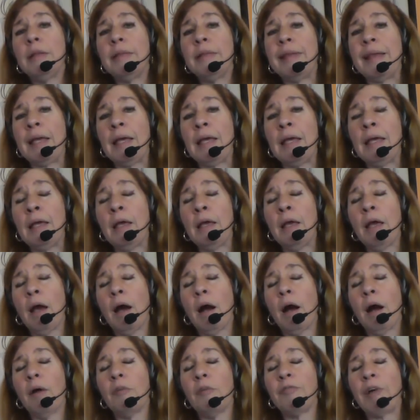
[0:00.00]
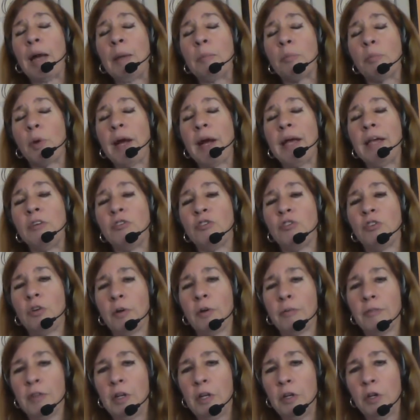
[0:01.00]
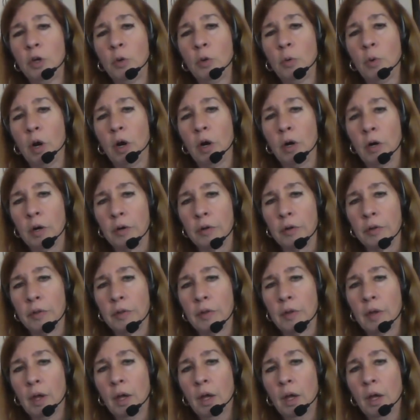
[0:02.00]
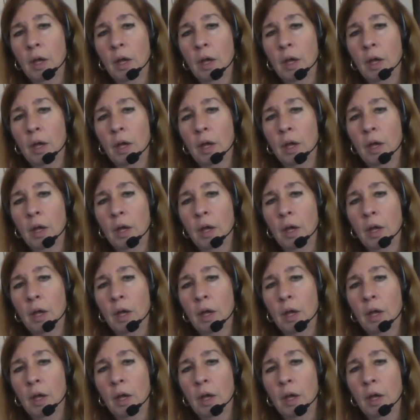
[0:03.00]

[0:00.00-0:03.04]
the vibration of the new earth.